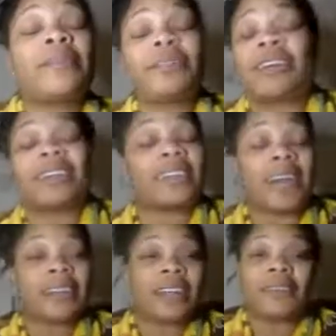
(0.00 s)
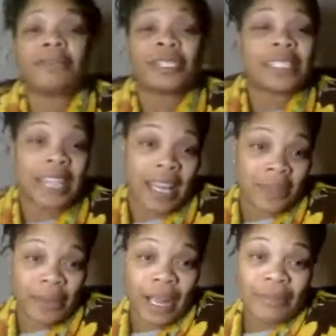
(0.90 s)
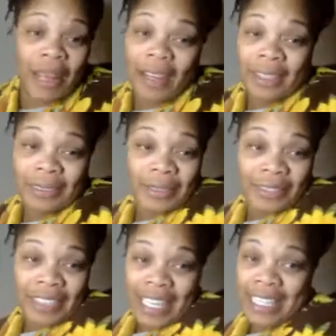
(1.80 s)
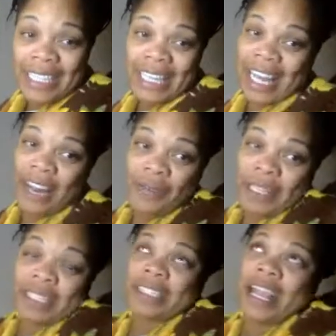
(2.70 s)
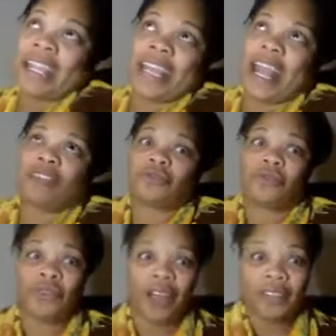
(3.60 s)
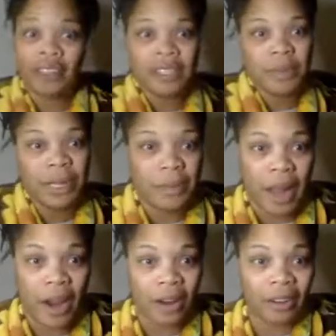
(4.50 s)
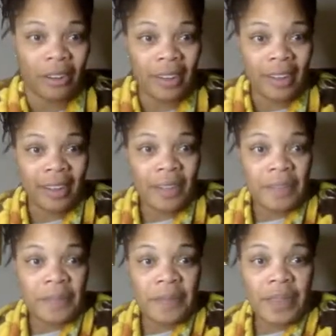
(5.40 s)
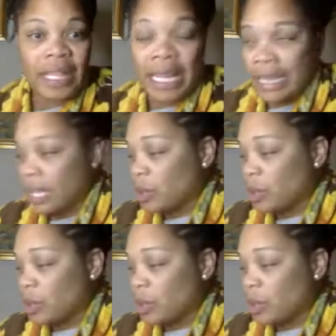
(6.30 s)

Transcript: Look, I'm just saying. I'm not going to relent on that. I'm like, it's not natural for other things to be in a barrel. Yet they